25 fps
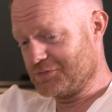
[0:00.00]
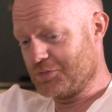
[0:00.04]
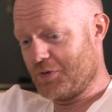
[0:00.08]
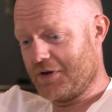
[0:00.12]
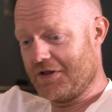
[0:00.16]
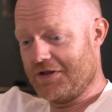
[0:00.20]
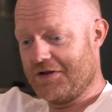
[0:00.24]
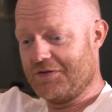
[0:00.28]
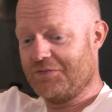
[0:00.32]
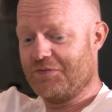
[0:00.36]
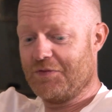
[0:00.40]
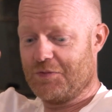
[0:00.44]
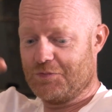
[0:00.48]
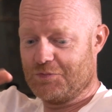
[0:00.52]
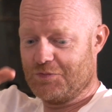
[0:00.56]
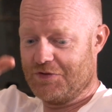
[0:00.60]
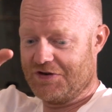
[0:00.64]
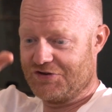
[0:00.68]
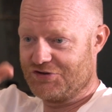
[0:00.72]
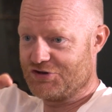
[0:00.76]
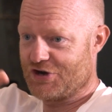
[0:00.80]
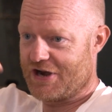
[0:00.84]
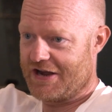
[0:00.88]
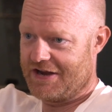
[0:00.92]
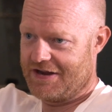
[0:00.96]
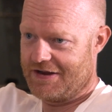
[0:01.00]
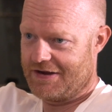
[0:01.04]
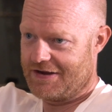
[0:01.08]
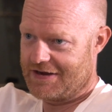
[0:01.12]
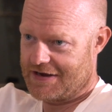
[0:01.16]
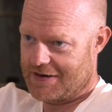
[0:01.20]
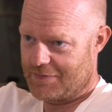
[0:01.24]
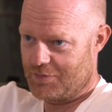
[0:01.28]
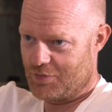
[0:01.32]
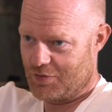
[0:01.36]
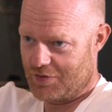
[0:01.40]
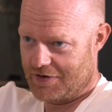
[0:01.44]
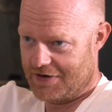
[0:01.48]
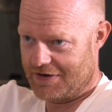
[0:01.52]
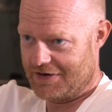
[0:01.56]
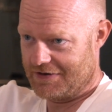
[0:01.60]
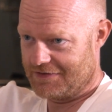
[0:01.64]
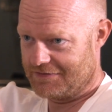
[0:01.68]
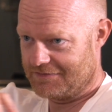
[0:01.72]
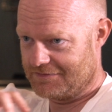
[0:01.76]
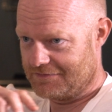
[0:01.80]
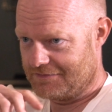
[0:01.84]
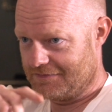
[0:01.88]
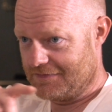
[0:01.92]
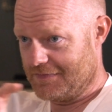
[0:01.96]
It's one of those films with a shaky camera, isn't it?
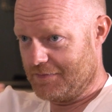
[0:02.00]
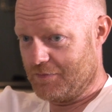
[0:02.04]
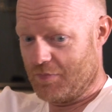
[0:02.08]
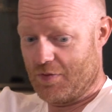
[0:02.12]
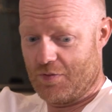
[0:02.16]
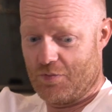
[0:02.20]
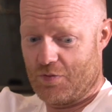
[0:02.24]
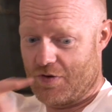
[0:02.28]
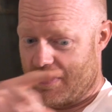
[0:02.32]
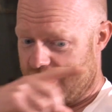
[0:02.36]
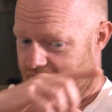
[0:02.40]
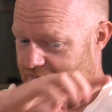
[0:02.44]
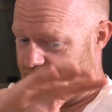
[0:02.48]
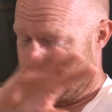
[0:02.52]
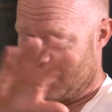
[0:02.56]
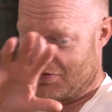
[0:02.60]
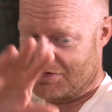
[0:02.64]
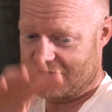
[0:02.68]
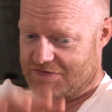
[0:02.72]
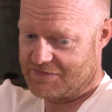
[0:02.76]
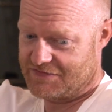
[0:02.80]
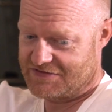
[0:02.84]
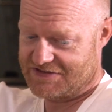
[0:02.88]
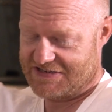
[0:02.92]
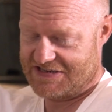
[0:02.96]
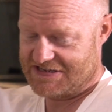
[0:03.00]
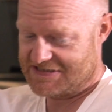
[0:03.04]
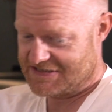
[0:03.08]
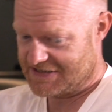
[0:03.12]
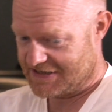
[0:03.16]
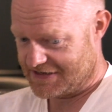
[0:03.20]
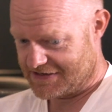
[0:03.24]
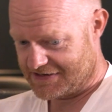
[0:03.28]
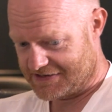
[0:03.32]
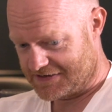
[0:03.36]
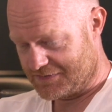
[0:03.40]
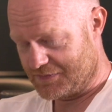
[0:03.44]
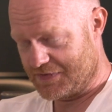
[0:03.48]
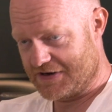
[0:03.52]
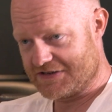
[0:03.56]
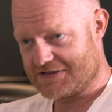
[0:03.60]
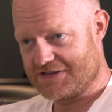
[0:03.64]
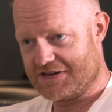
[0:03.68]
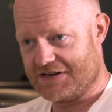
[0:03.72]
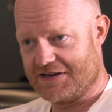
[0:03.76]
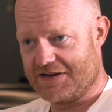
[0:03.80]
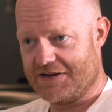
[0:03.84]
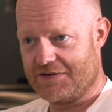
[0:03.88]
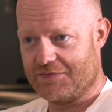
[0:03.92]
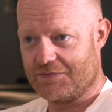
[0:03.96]
Yeah. My wife got seasick.
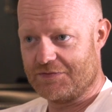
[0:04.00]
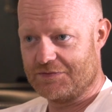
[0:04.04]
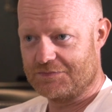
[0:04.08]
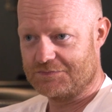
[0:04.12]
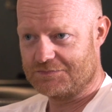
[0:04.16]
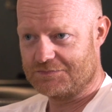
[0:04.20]
Yeah. Well,